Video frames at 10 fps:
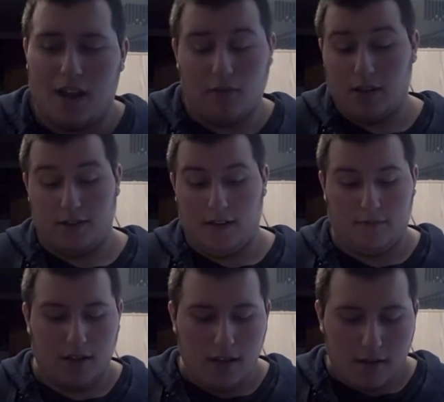I really
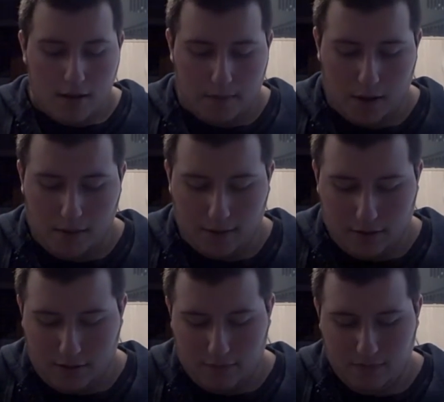don't. By the way,
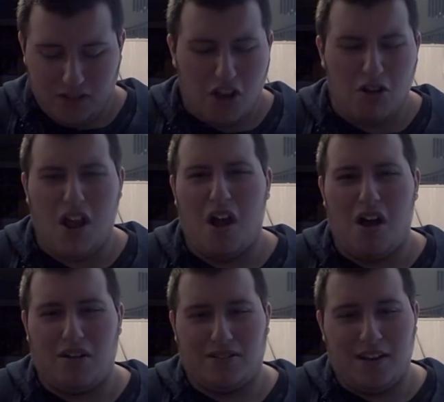so too
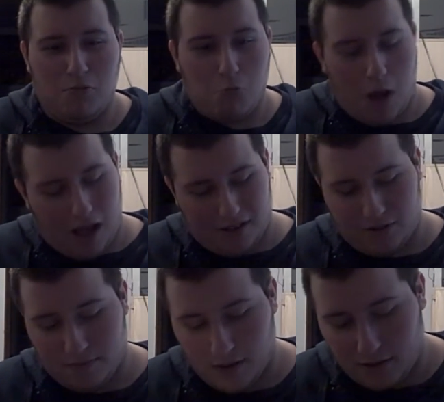long. Didn't
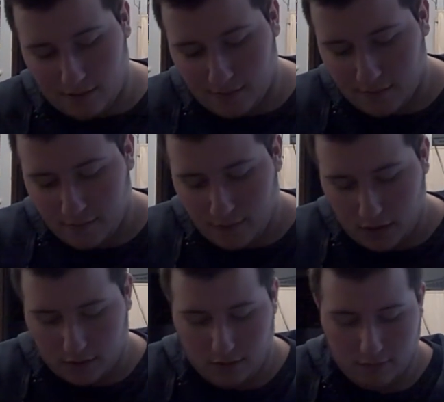watch. Well,
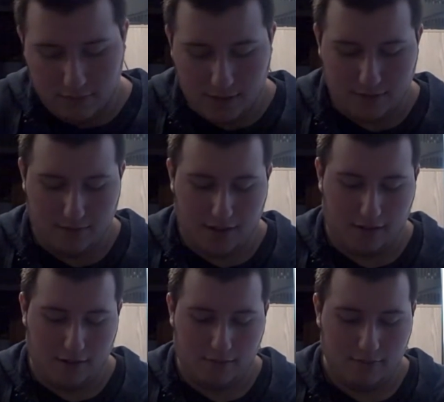fuck you. There you
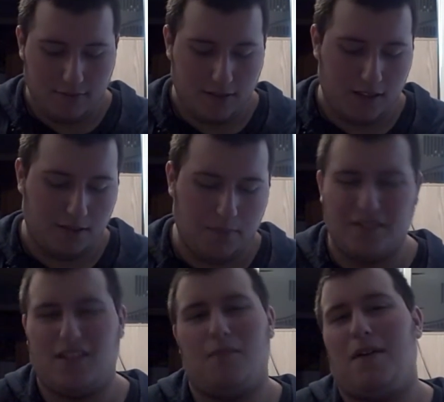go. That's the
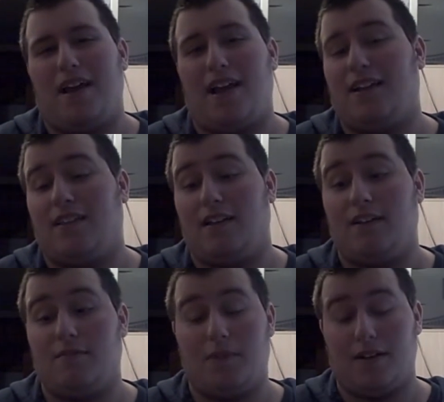best comeback I could think
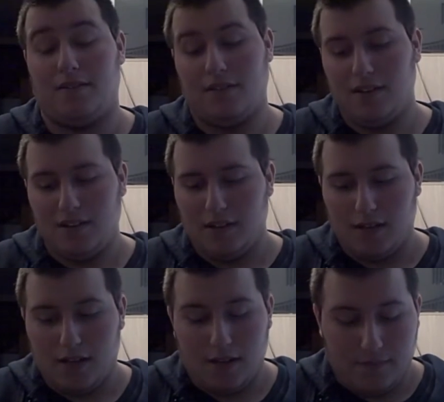of because
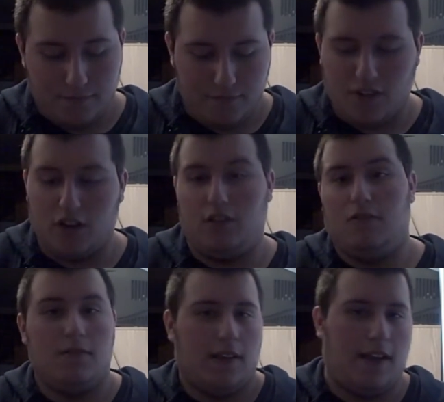fuck
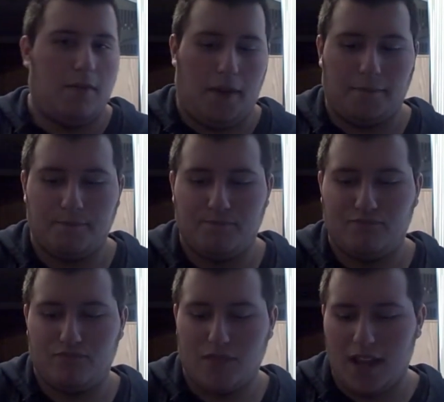you. Anyway,
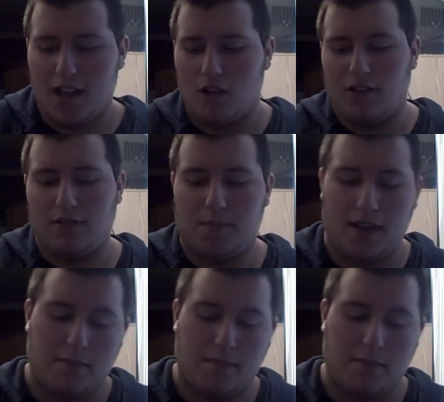there you go. There's my